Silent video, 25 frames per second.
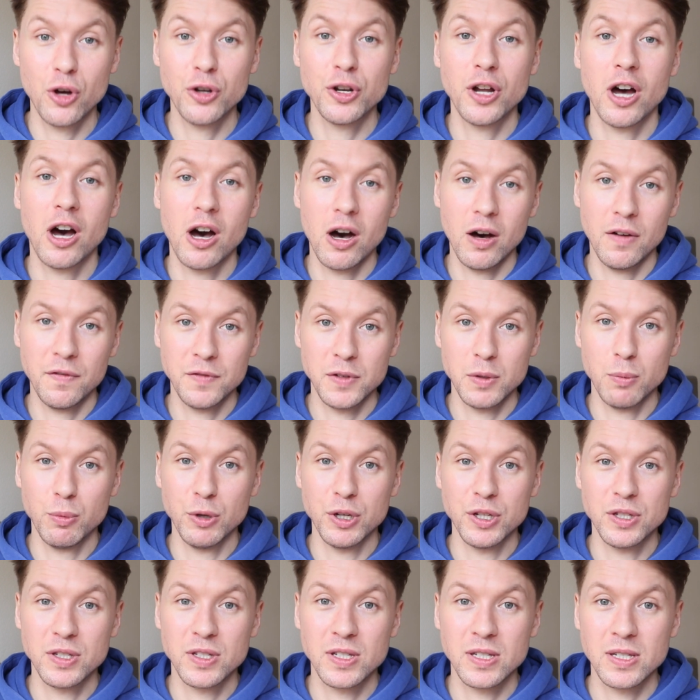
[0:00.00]
on
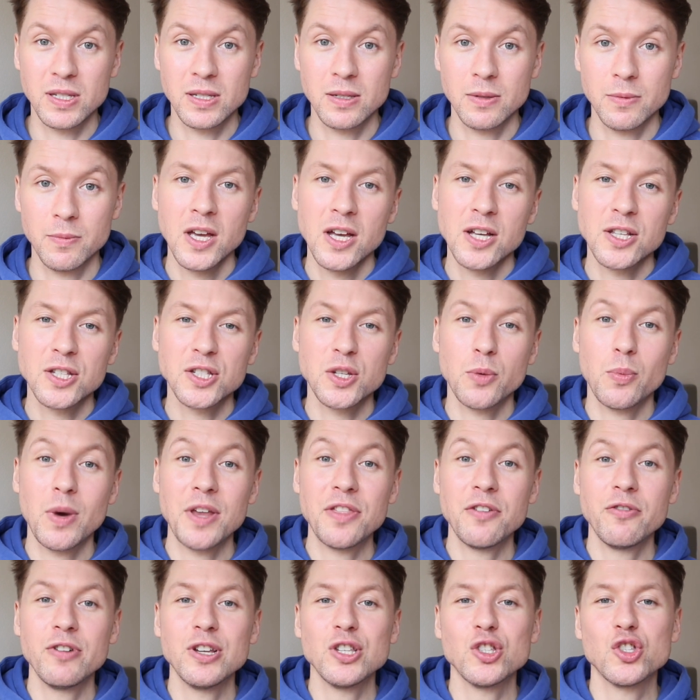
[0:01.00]
afterwards. So
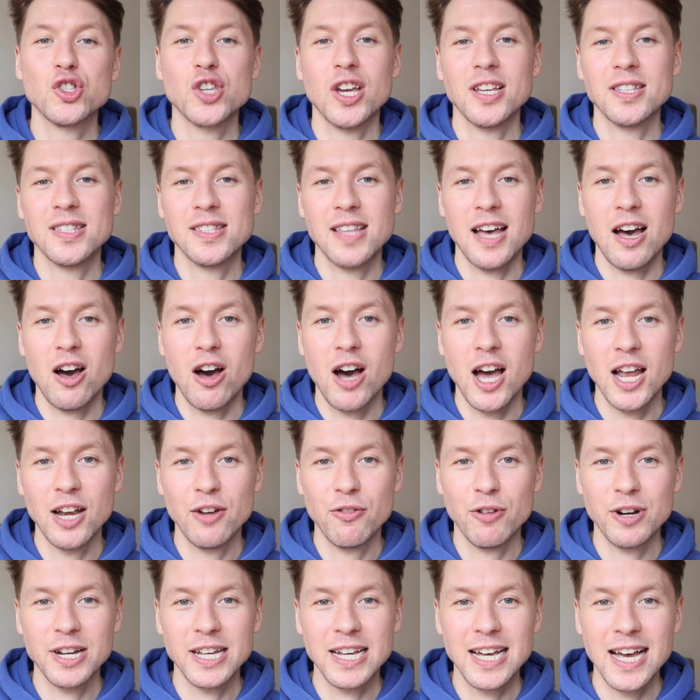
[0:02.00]
whether it's just that
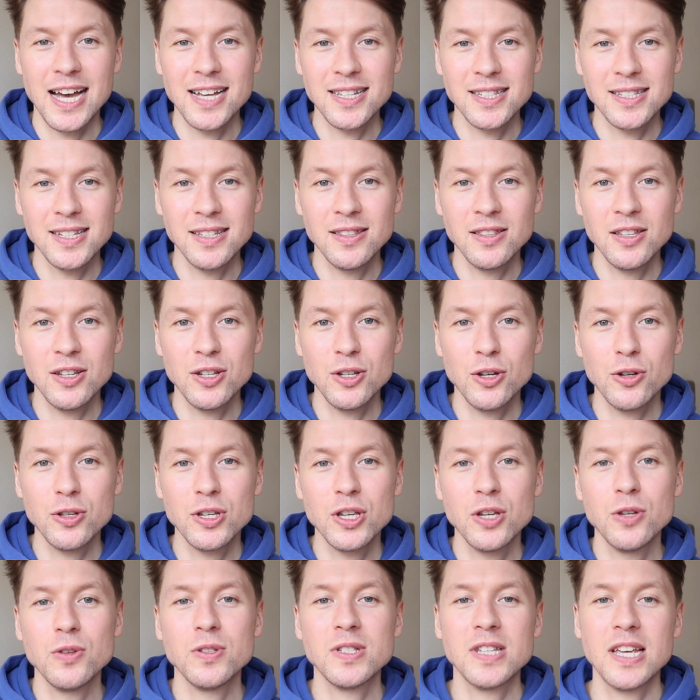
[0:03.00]
hyaluronic acid that you're
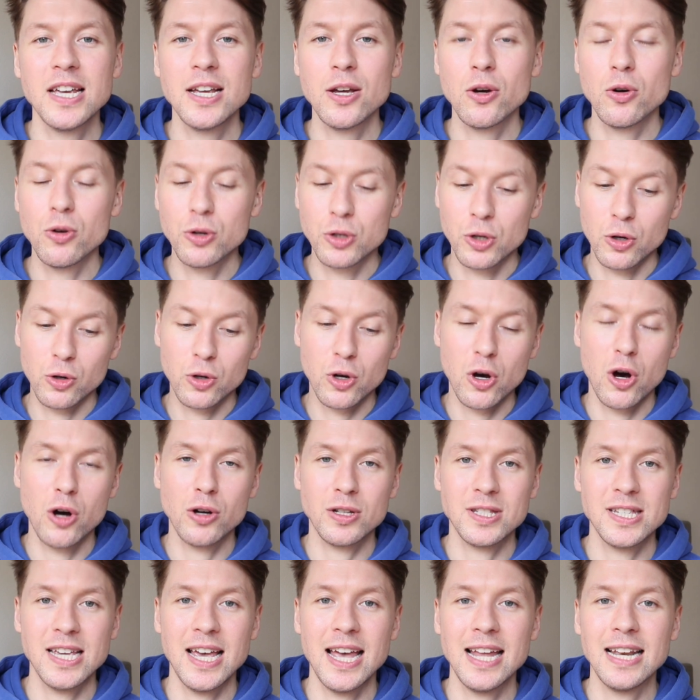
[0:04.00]
using or you're
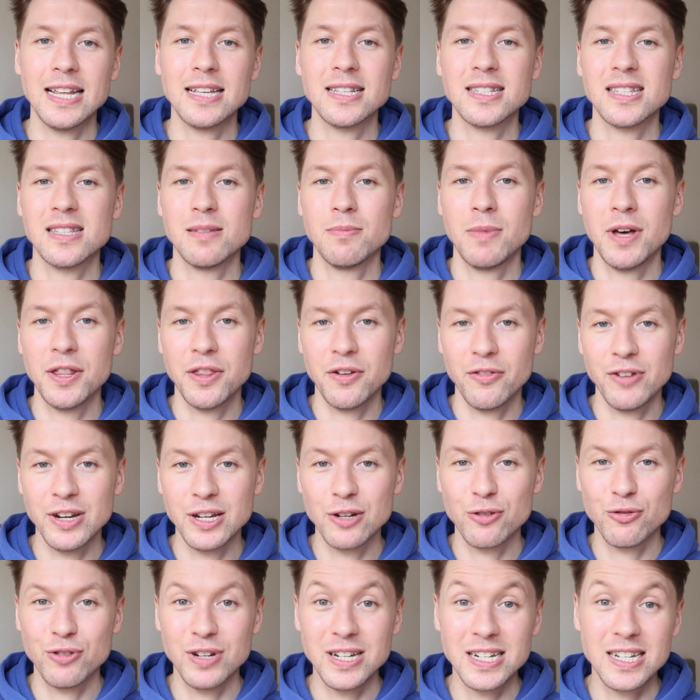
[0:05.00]
cocktailing some other
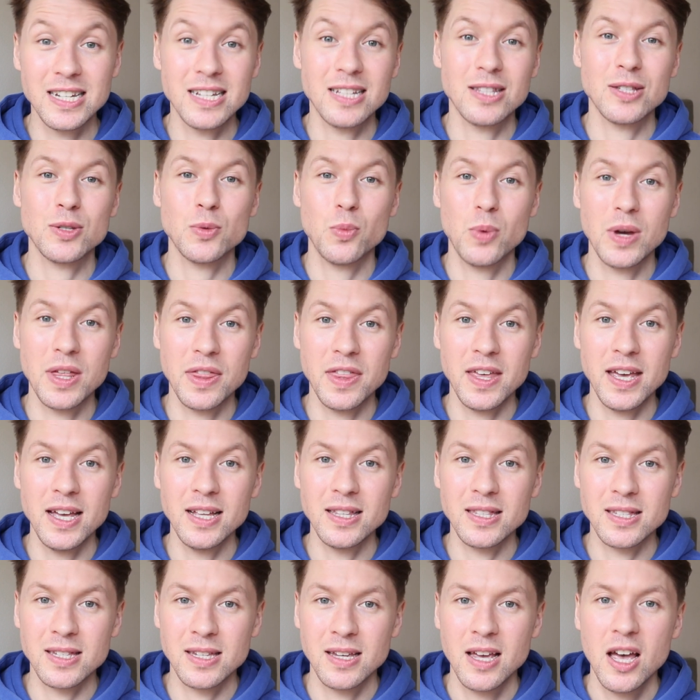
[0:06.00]
ingredients with
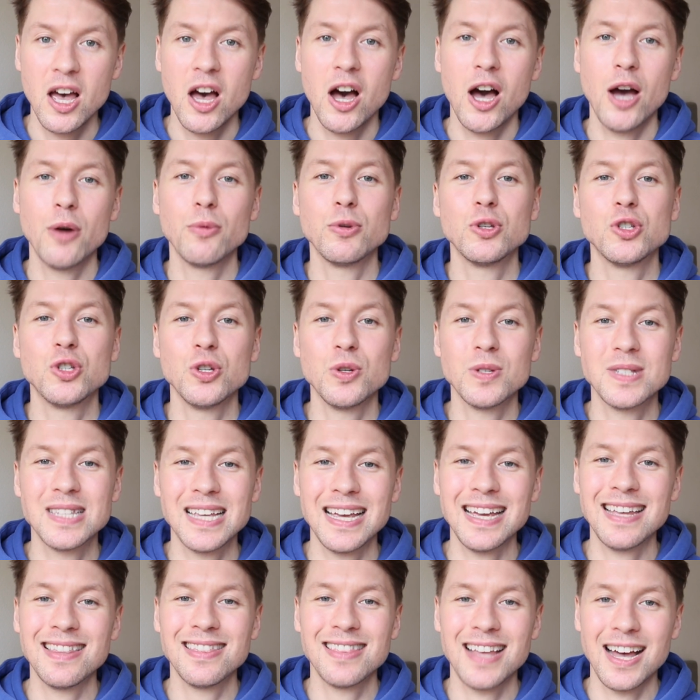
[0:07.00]
it, I would use
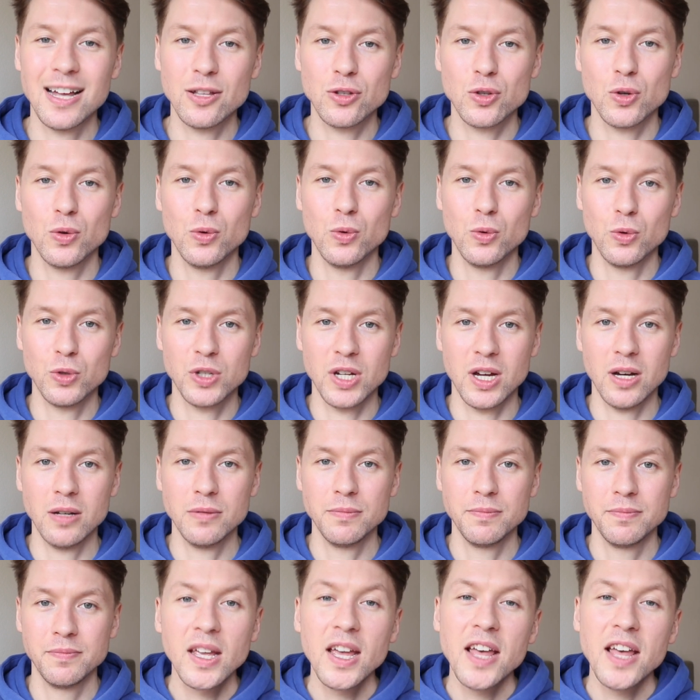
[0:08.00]
it in that order.